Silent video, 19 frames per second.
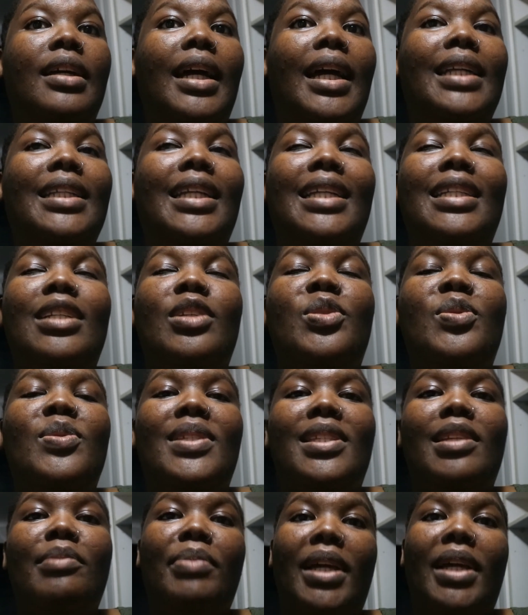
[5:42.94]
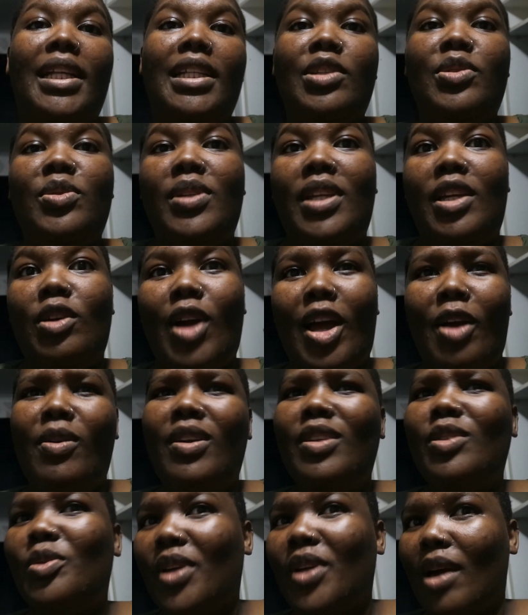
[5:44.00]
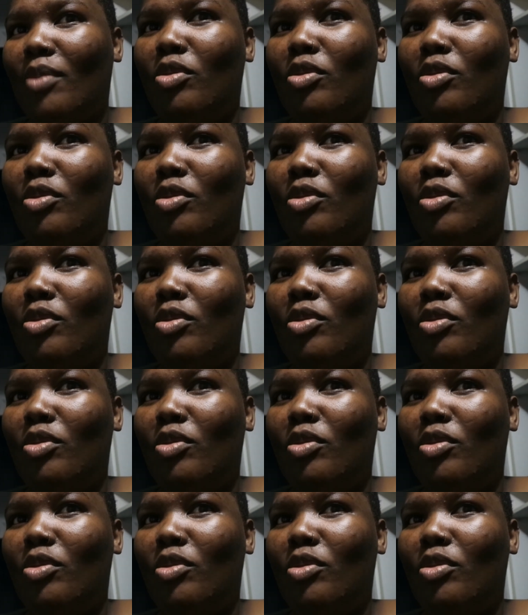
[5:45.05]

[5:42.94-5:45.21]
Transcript: and I need to sleep early today. I want to